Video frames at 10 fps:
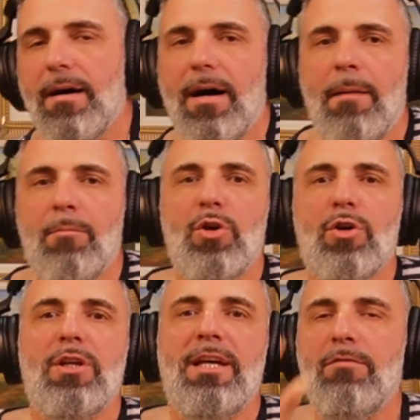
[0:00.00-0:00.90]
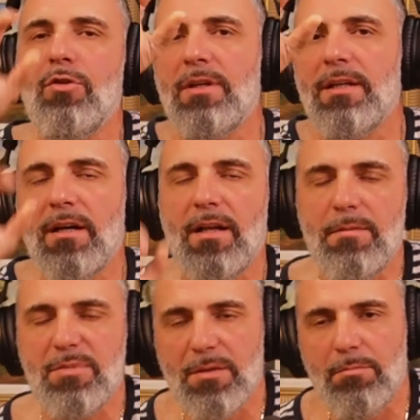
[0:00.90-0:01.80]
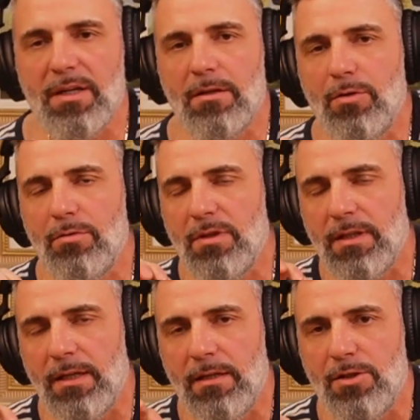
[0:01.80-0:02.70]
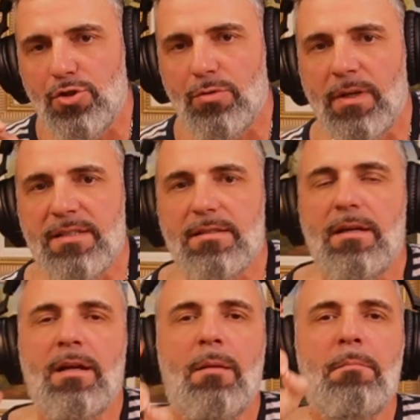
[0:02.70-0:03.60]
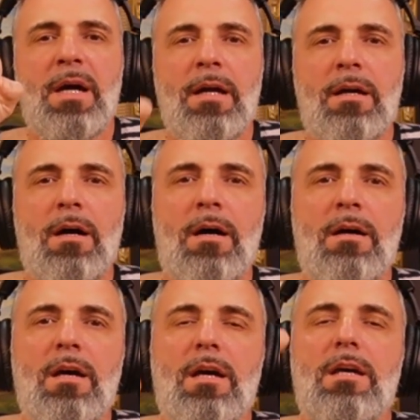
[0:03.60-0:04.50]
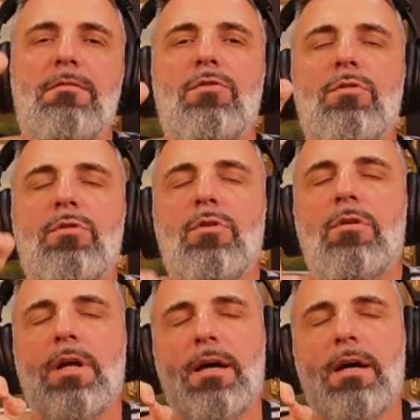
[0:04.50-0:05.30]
I'm gonna give you a little glimpse about the union and insurance. In America, if you don't have